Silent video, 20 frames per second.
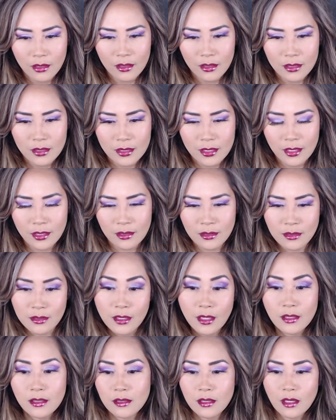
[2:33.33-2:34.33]
Test,
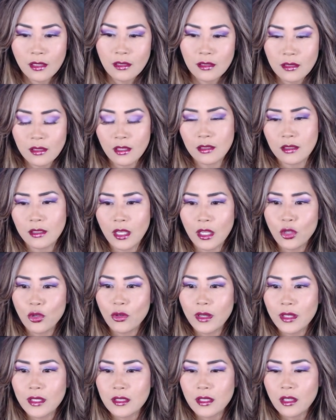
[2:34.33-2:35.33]
test, test, test. Can you
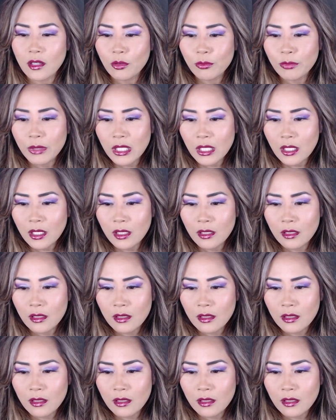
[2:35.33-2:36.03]
guys hear me?